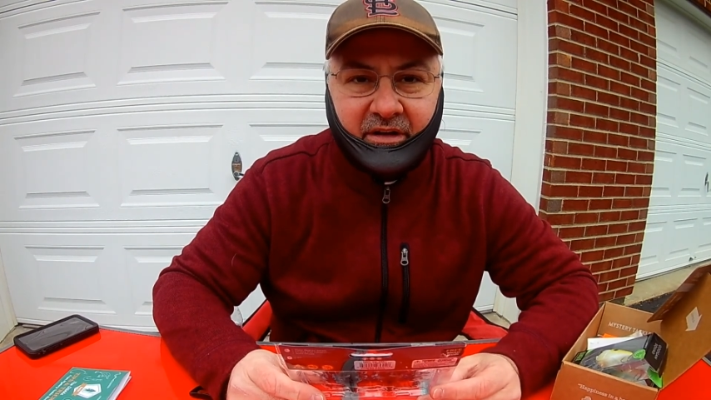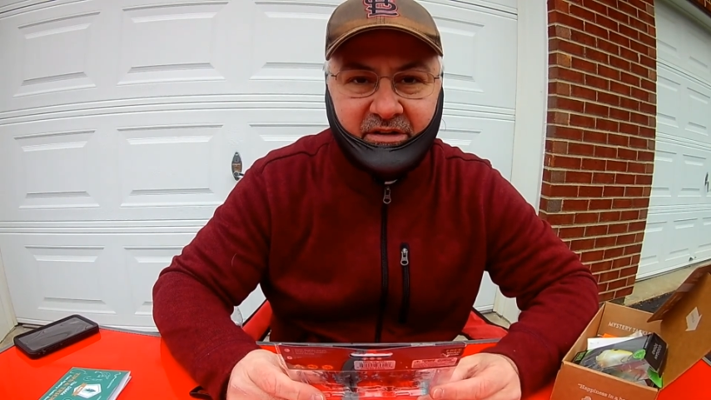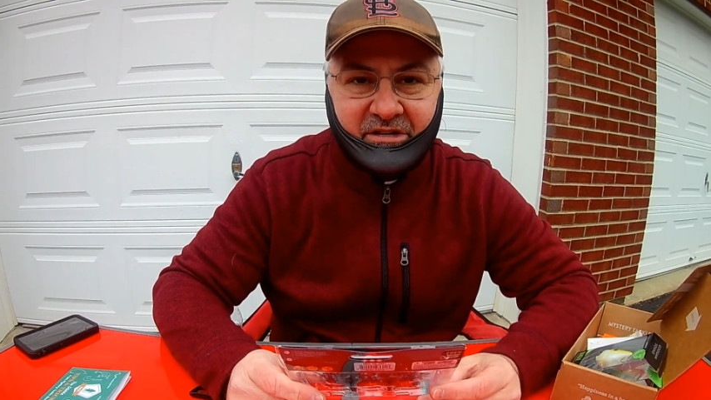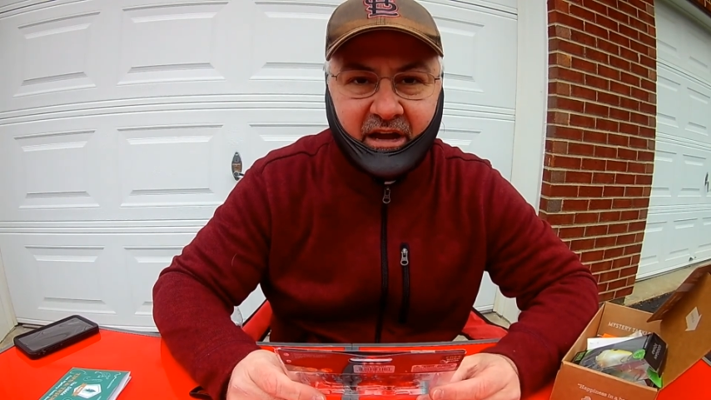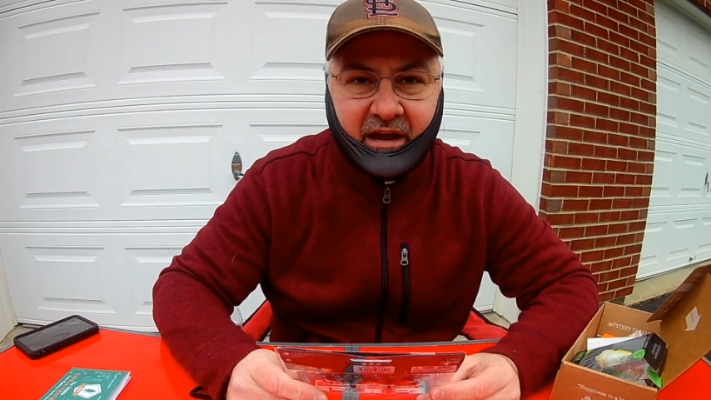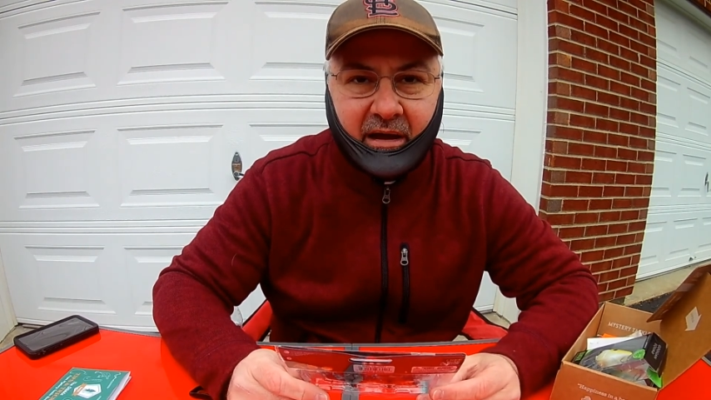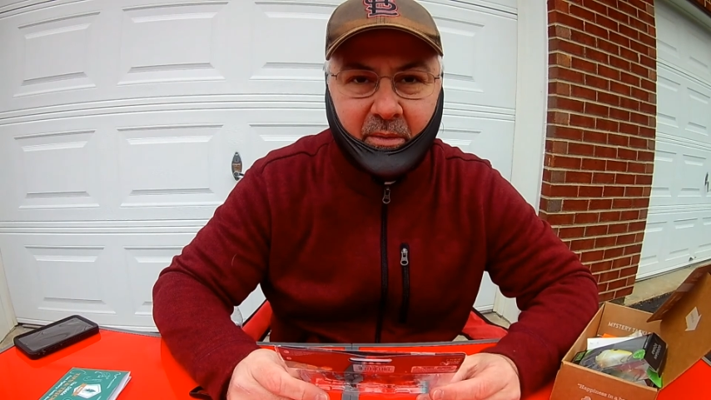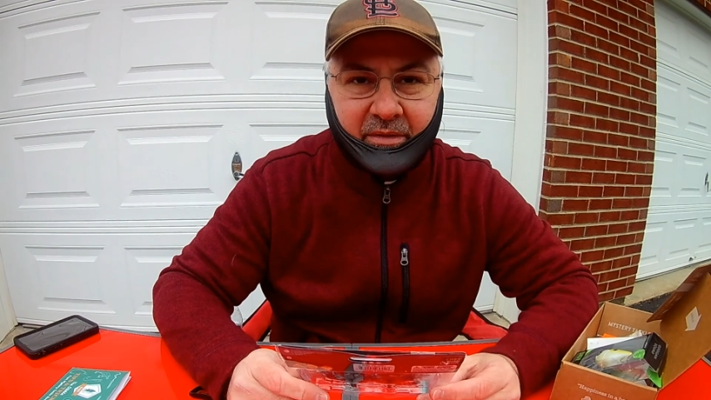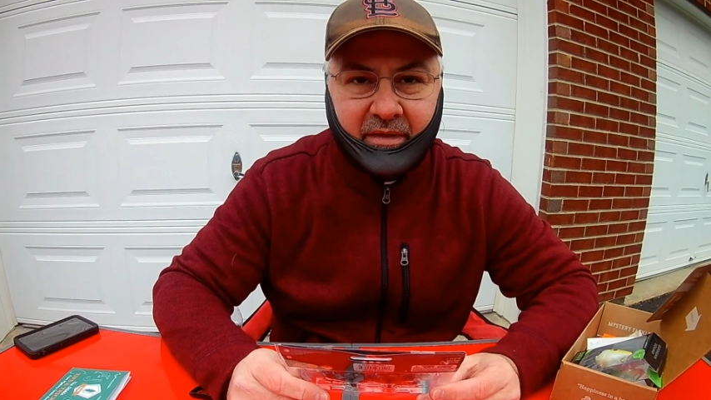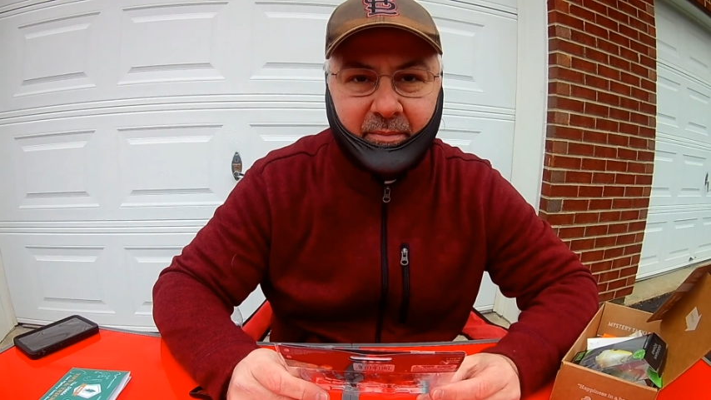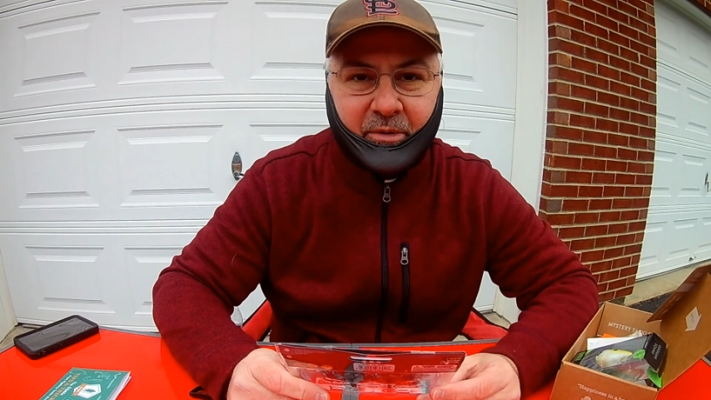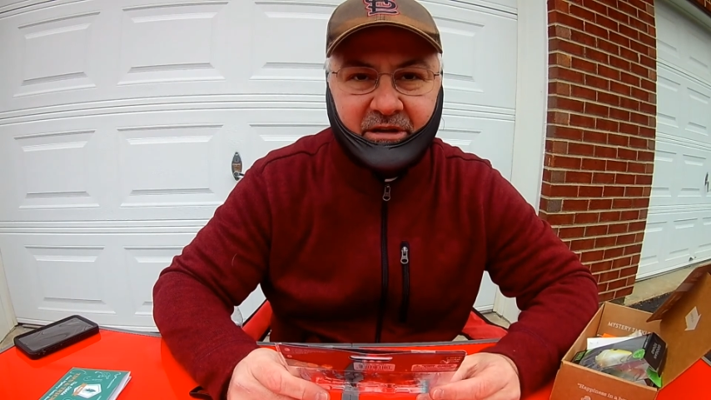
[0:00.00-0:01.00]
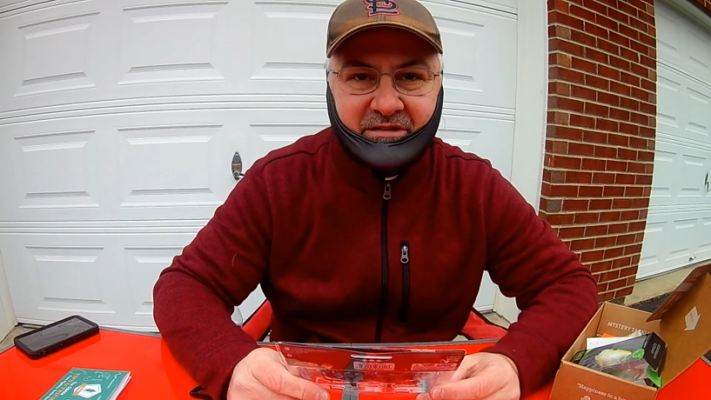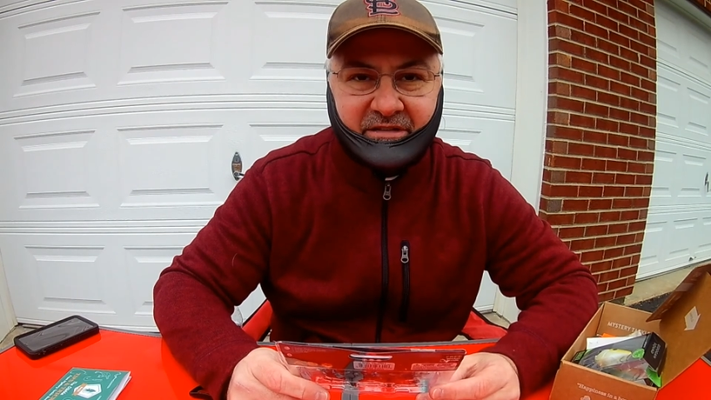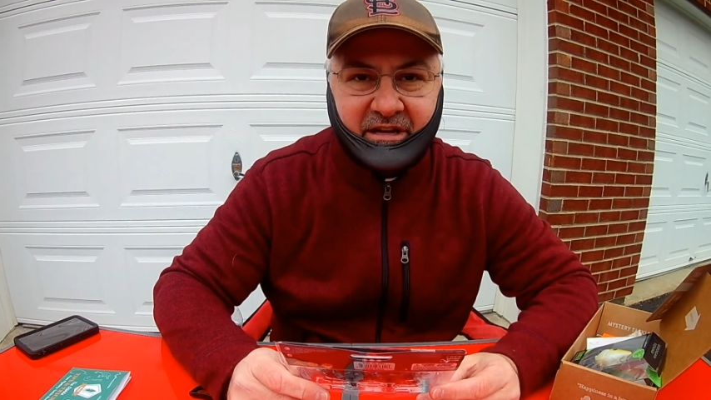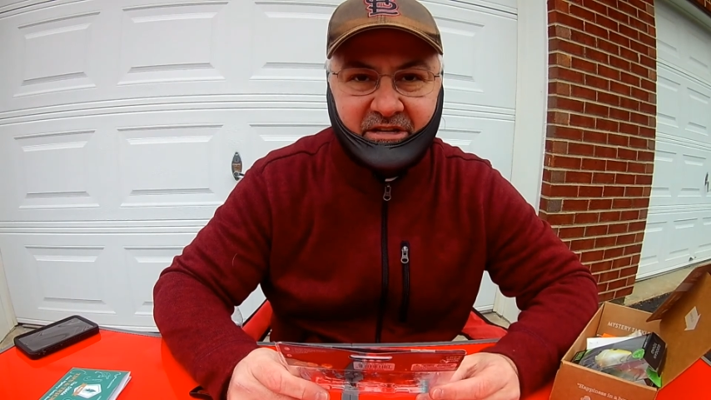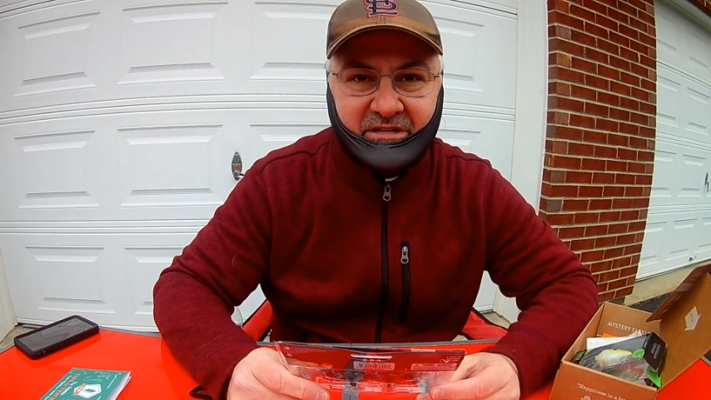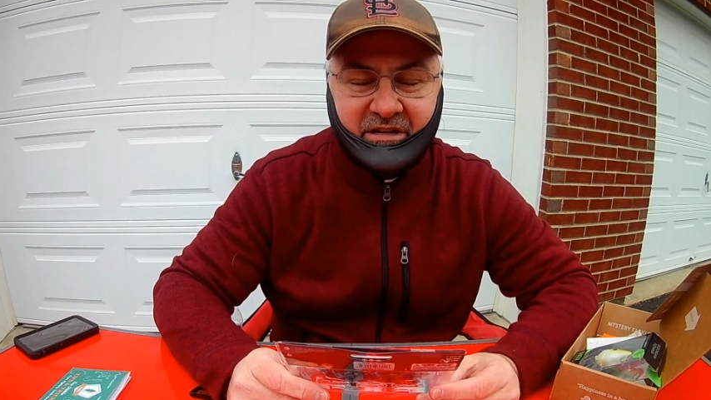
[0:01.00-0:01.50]
check out what that
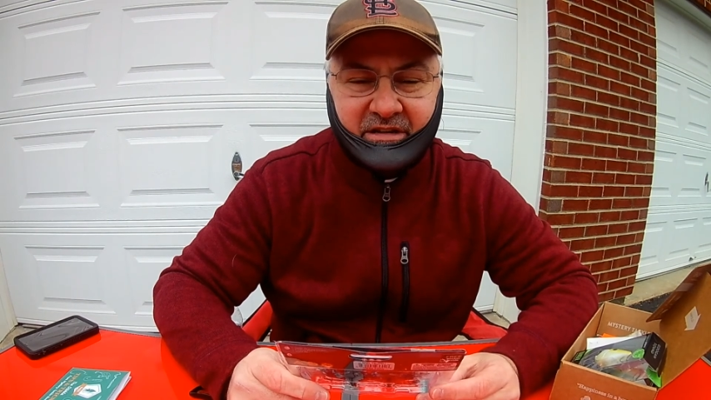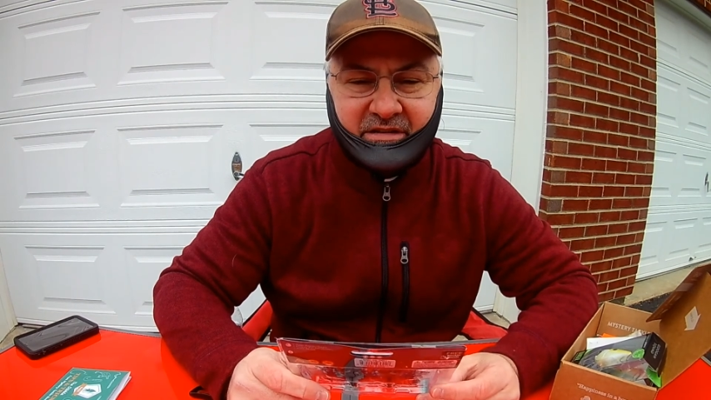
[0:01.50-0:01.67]
presentation is.